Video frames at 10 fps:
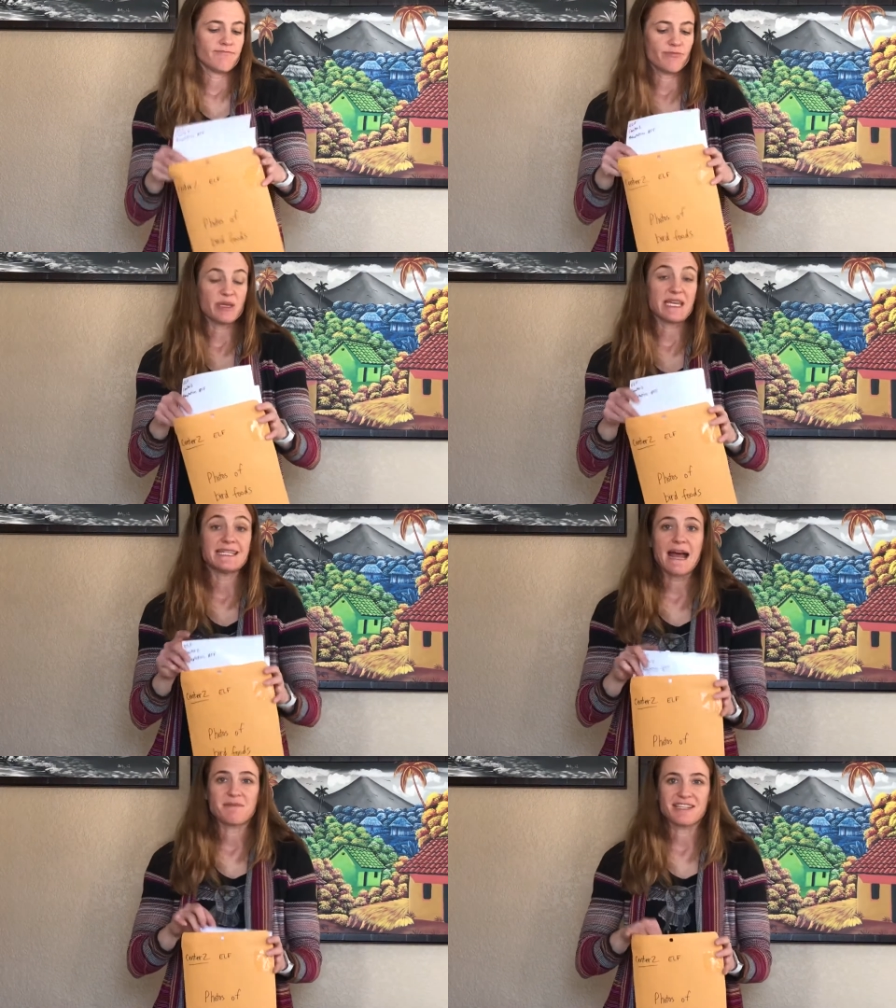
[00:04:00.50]
be
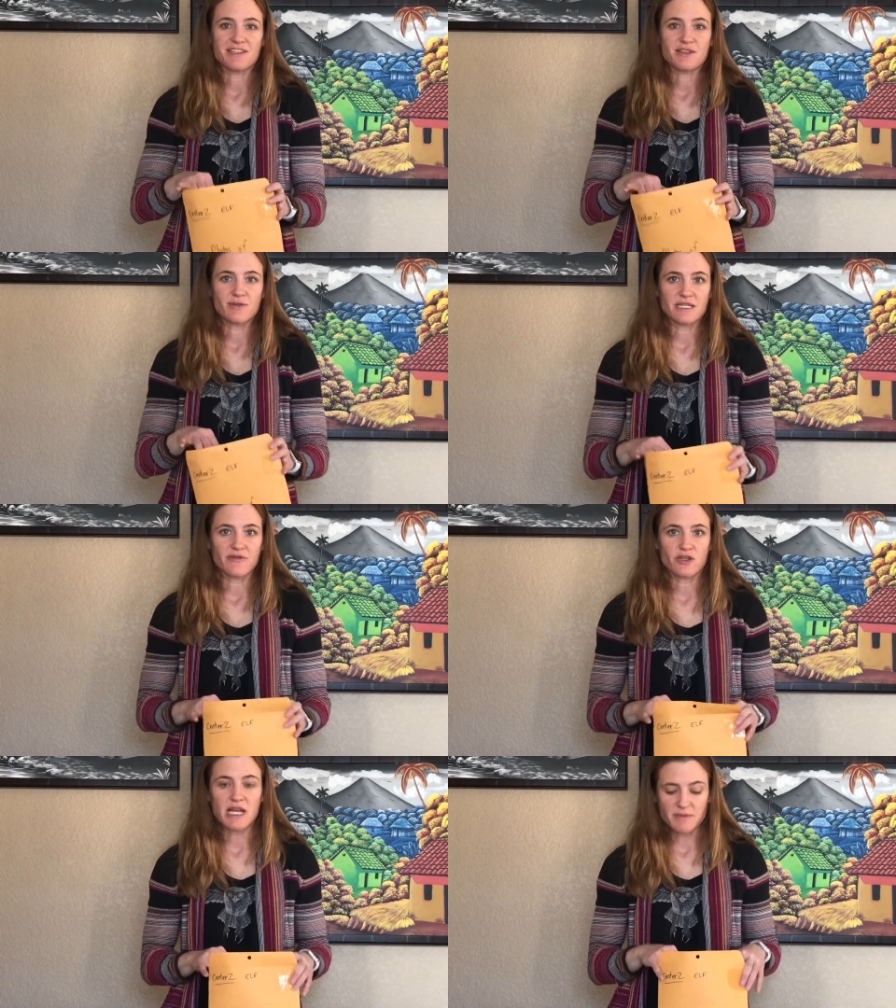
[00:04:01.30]
adapted to those
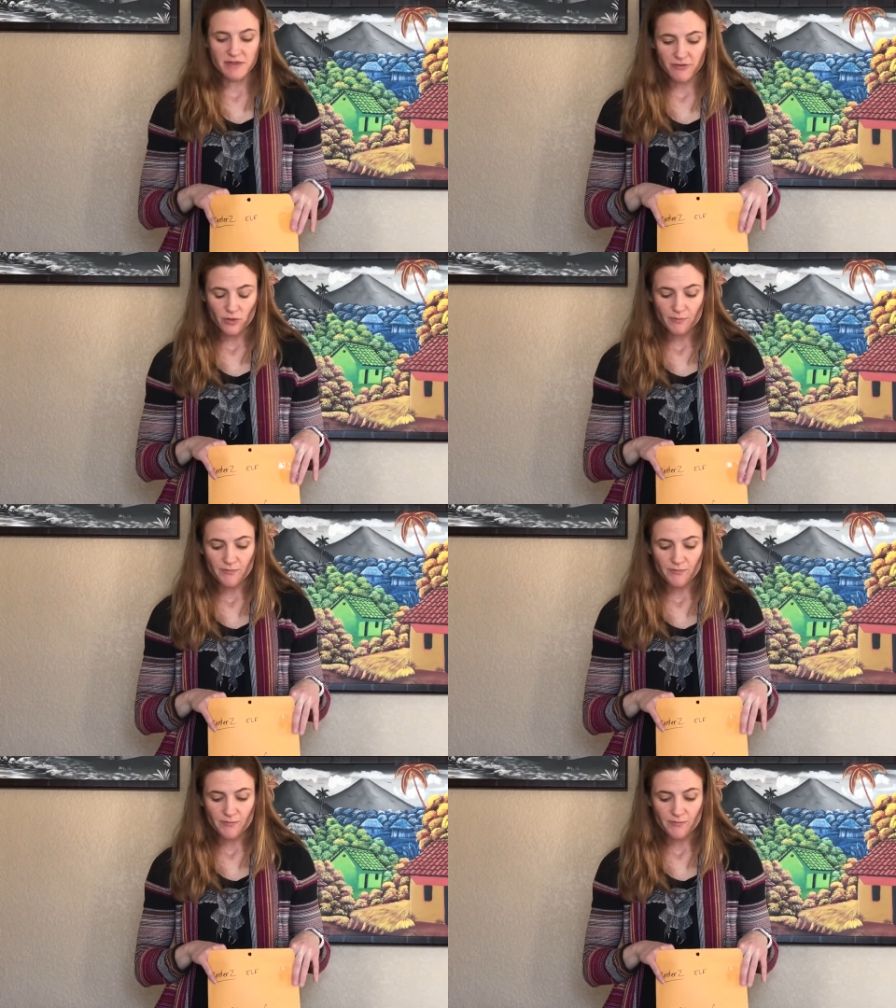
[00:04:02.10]
different types of food.